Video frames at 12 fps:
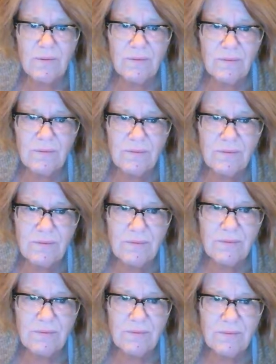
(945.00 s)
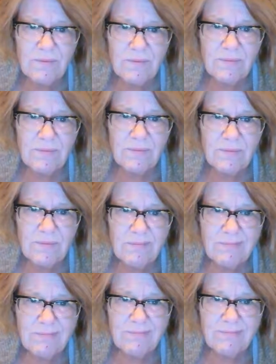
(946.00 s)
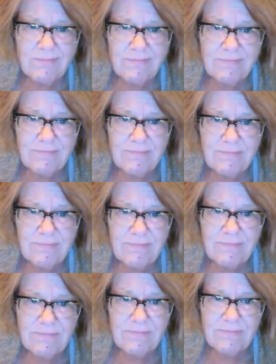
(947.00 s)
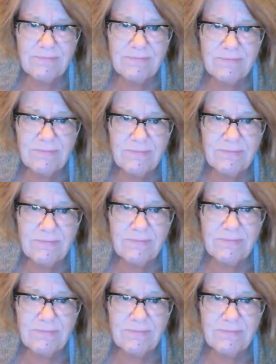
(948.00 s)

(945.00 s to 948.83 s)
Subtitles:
[no speech]